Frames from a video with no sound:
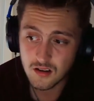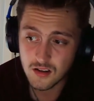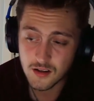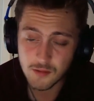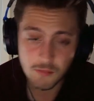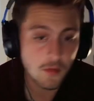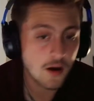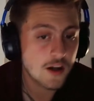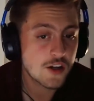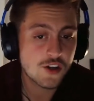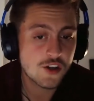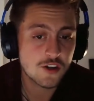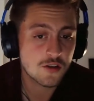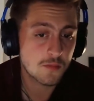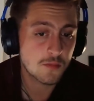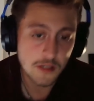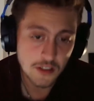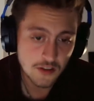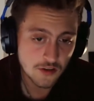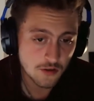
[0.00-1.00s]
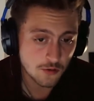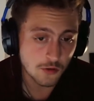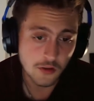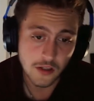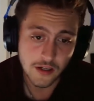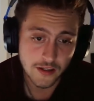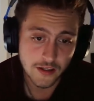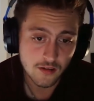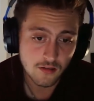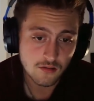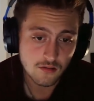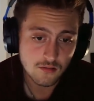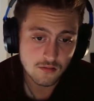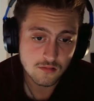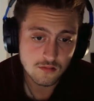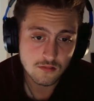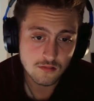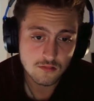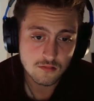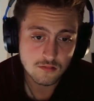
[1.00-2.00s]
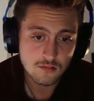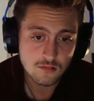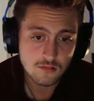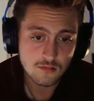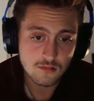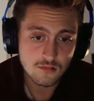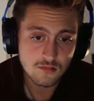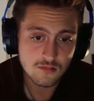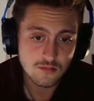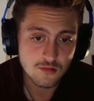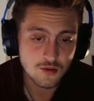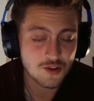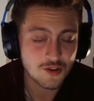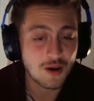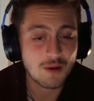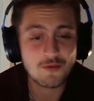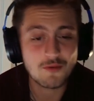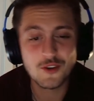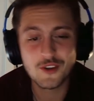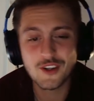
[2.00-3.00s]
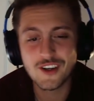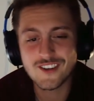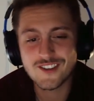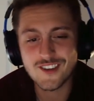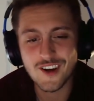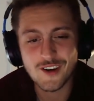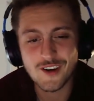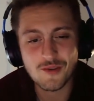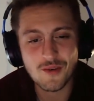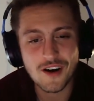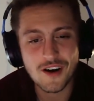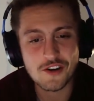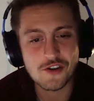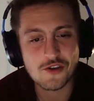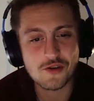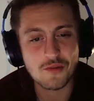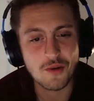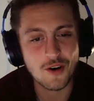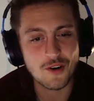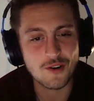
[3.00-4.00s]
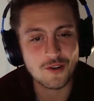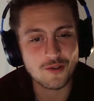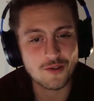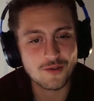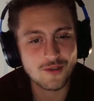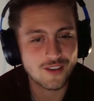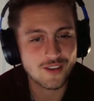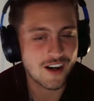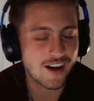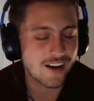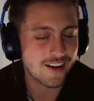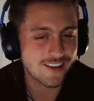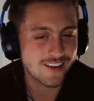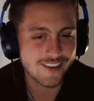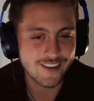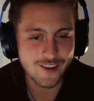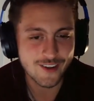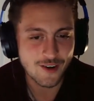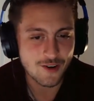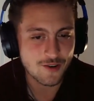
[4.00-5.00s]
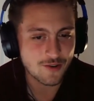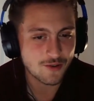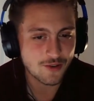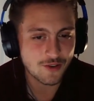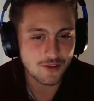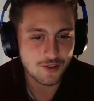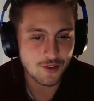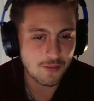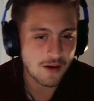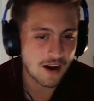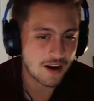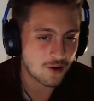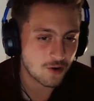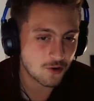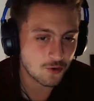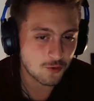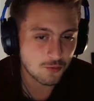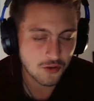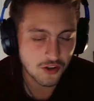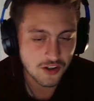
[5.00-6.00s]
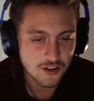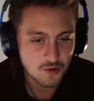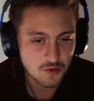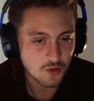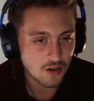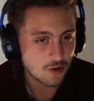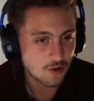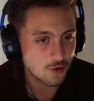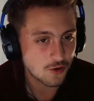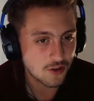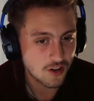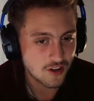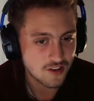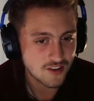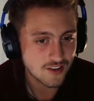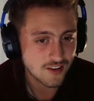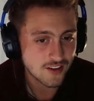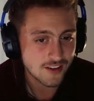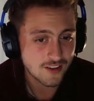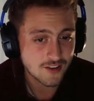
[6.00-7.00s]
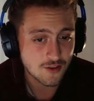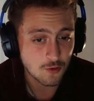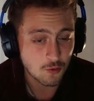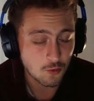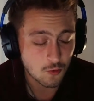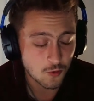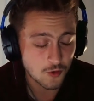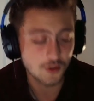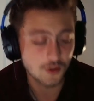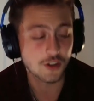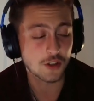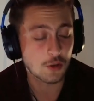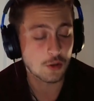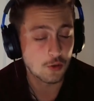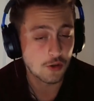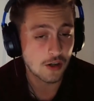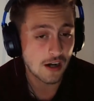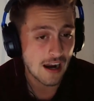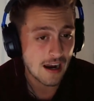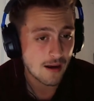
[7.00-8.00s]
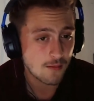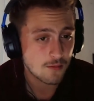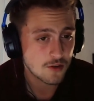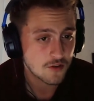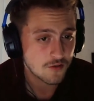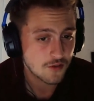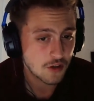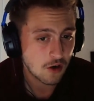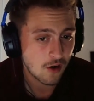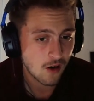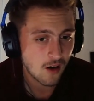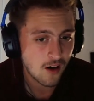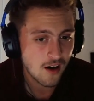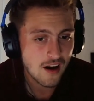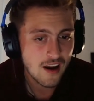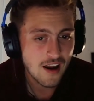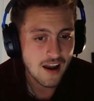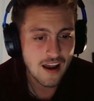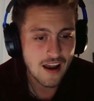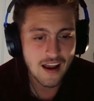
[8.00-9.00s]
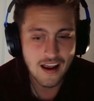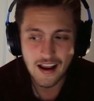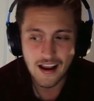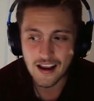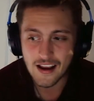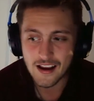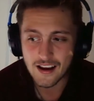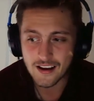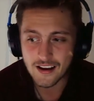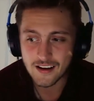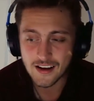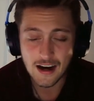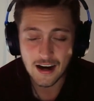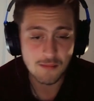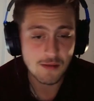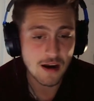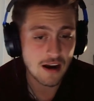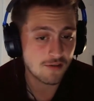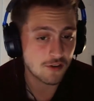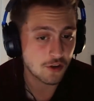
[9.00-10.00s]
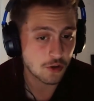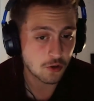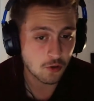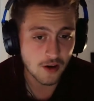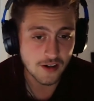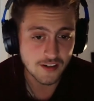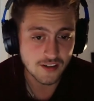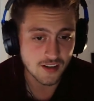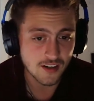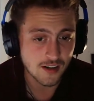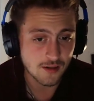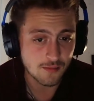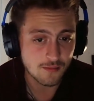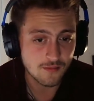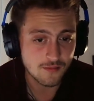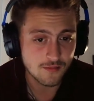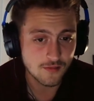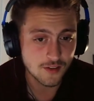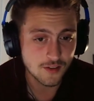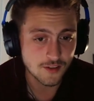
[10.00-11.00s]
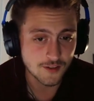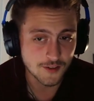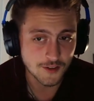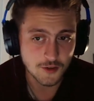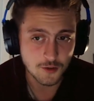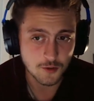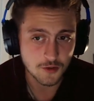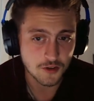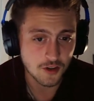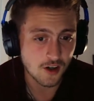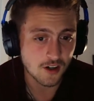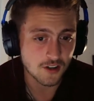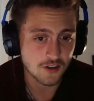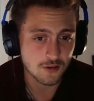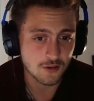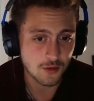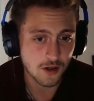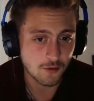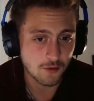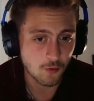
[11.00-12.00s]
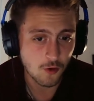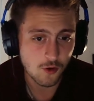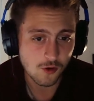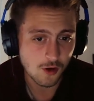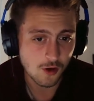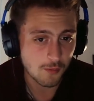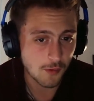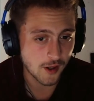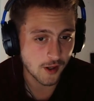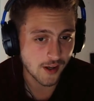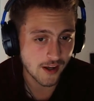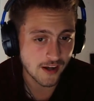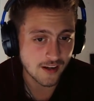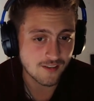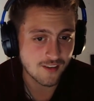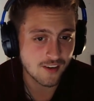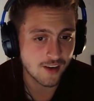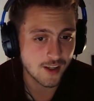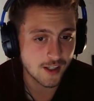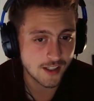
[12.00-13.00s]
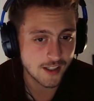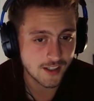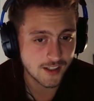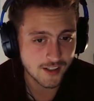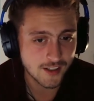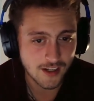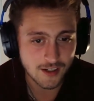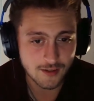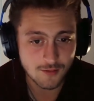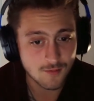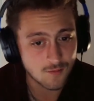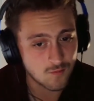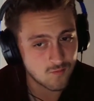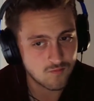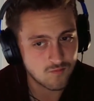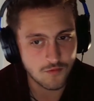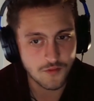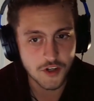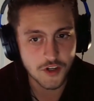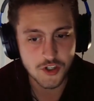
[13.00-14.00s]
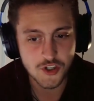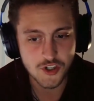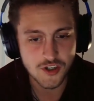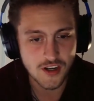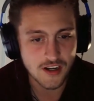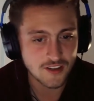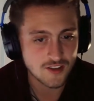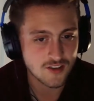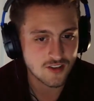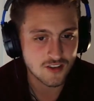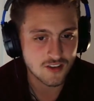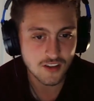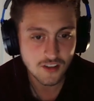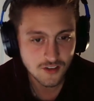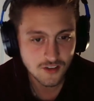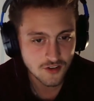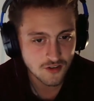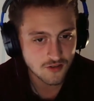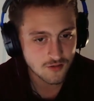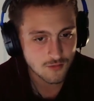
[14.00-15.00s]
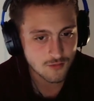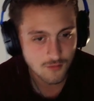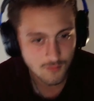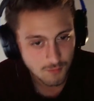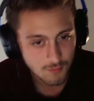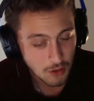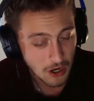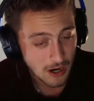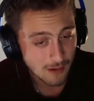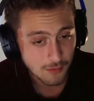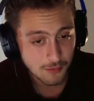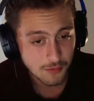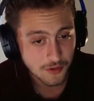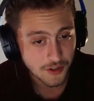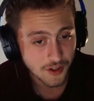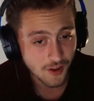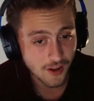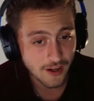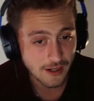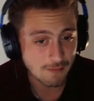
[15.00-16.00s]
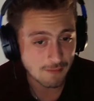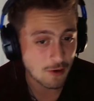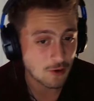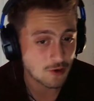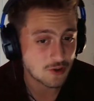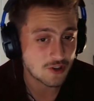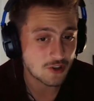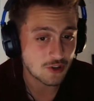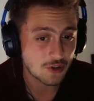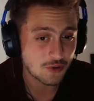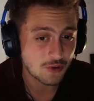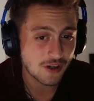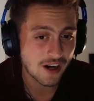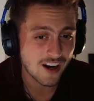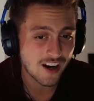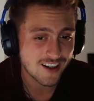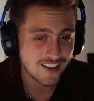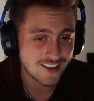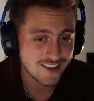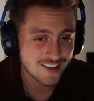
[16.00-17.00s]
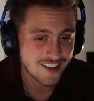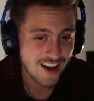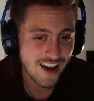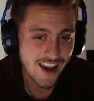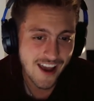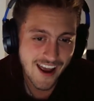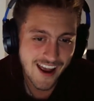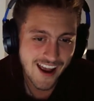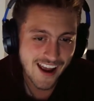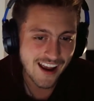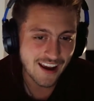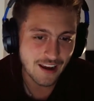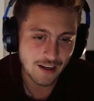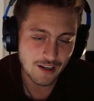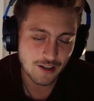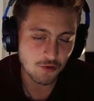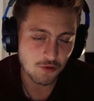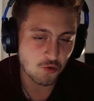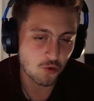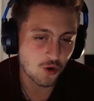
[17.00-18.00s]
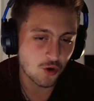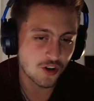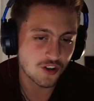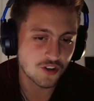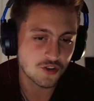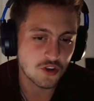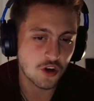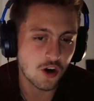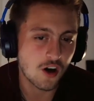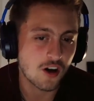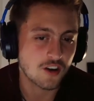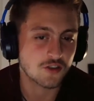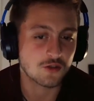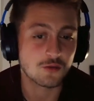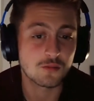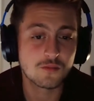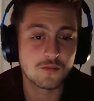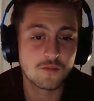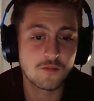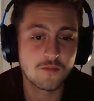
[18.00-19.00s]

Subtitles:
it might just be too late. So I'm really excited to watch tomorrow. No matter who plays well, who doesn't, it's a really cool atmosphere, and I'm having a great time. This was awesome. I woke at 8 today, and I finished at 6, probably like most of you guys, and it was awesome.